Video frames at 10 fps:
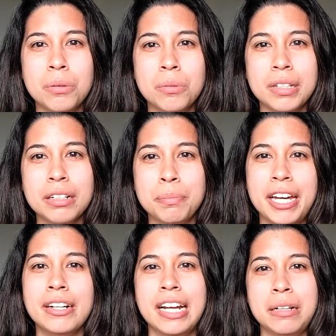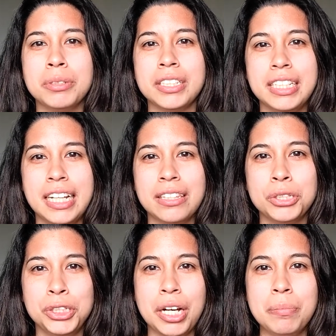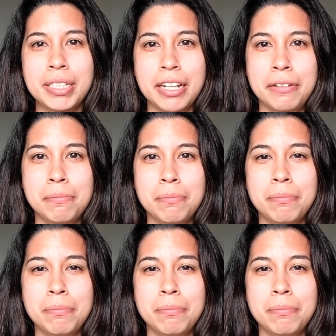when they're better able to get their job done.